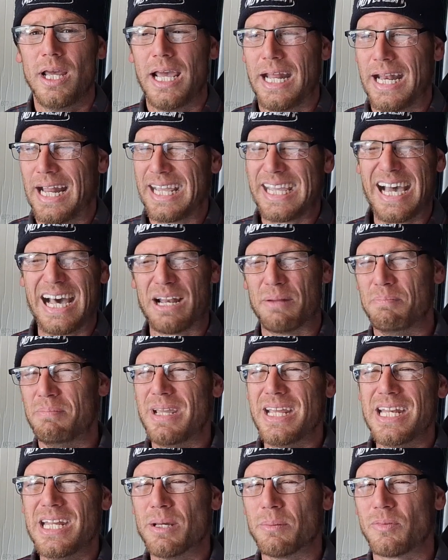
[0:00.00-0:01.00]
and I got a
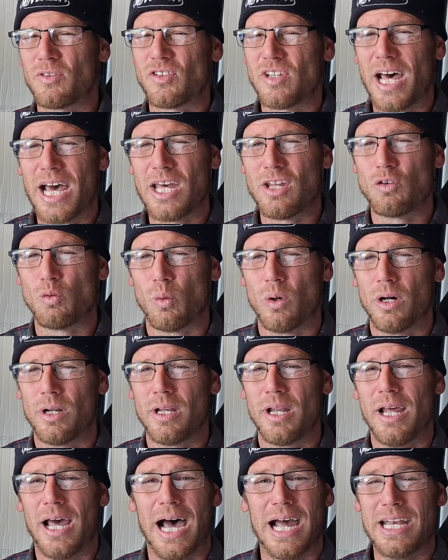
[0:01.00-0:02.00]
medium size
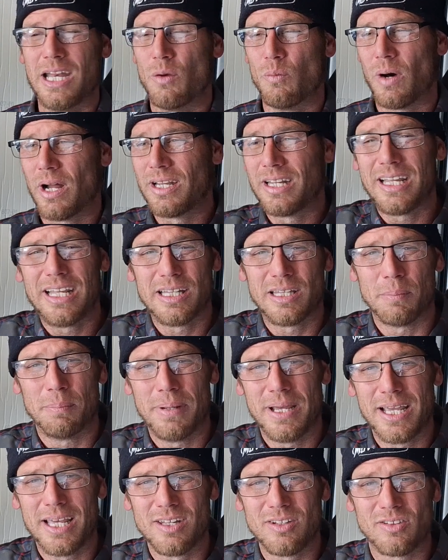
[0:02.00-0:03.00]
one. I didn't want to get the
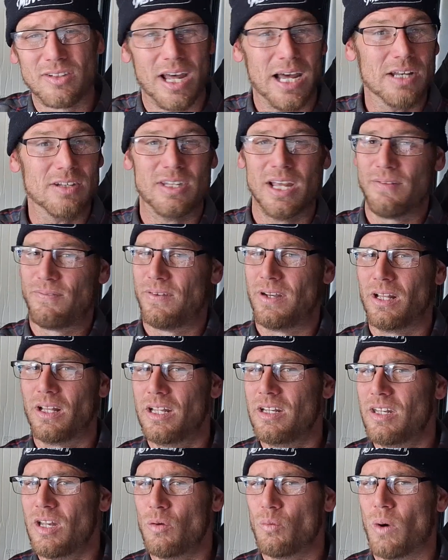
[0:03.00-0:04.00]
biggest. I definitely
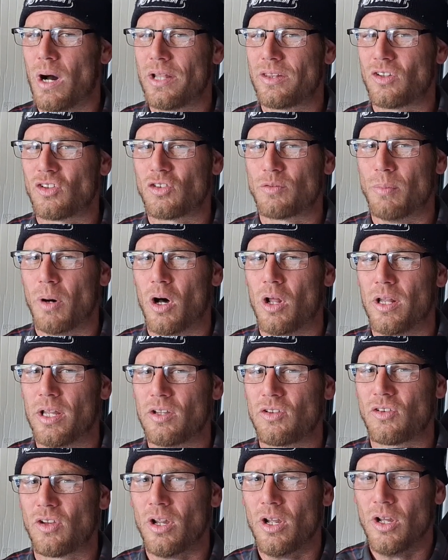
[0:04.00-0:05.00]
didn't want the
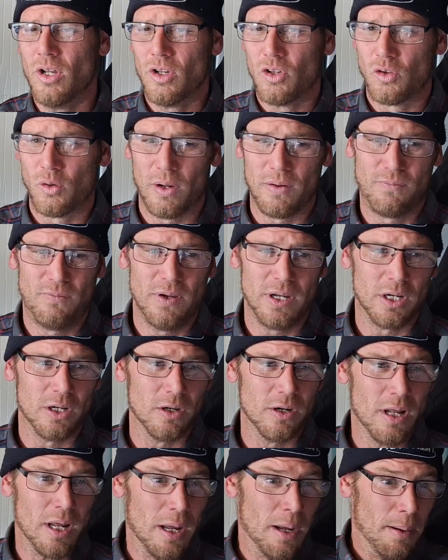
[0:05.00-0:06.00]
smallest. So I
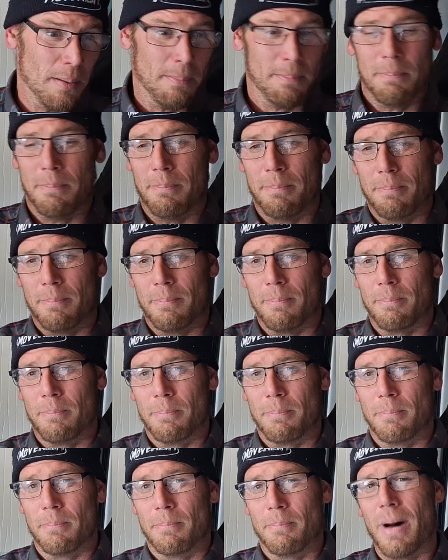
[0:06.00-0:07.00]
figured
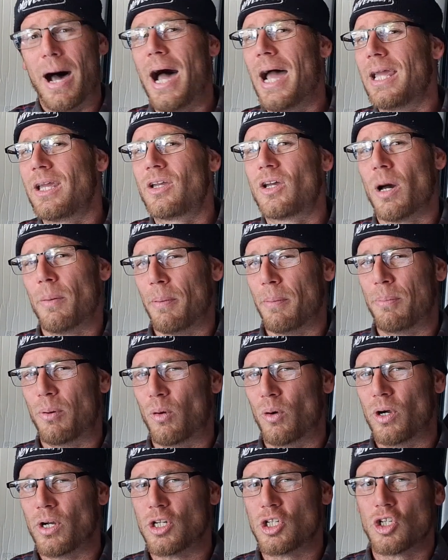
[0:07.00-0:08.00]
my cup of
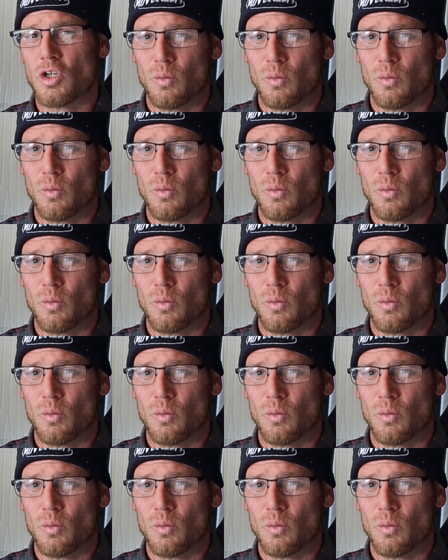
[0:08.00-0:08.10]
porridge